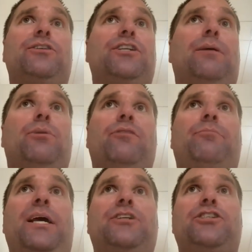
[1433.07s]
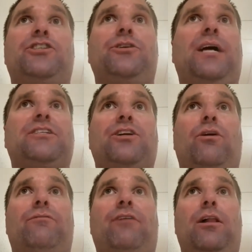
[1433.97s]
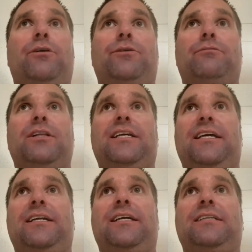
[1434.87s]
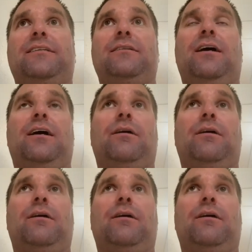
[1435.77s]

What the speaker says: there's a number of pages you guys can all follow to really get in